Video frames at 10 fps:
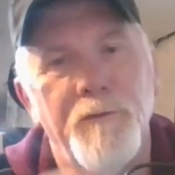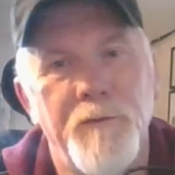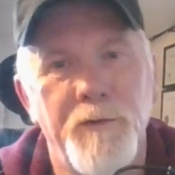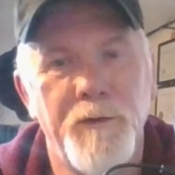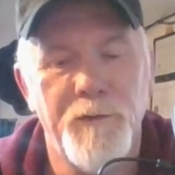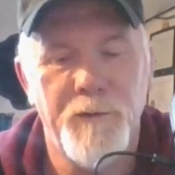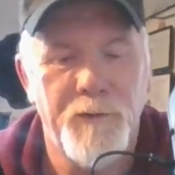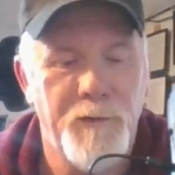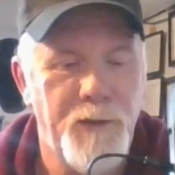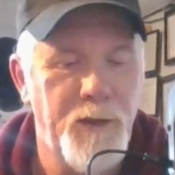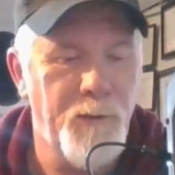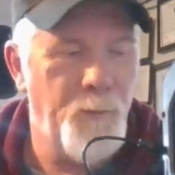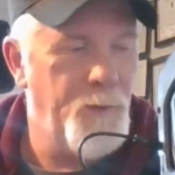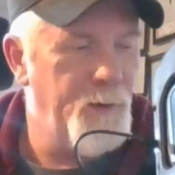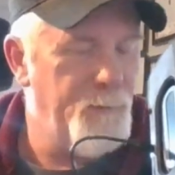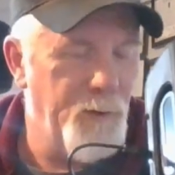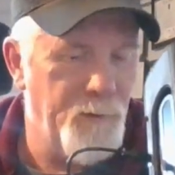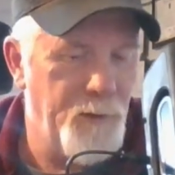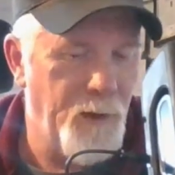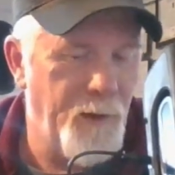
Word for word: Auxiliary input, input mode. mode. All